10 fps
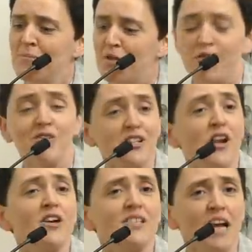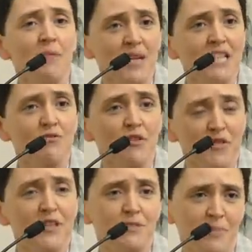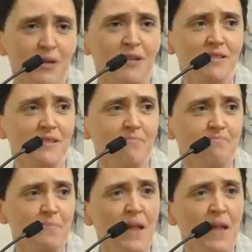But for as long as I'm leader of this party,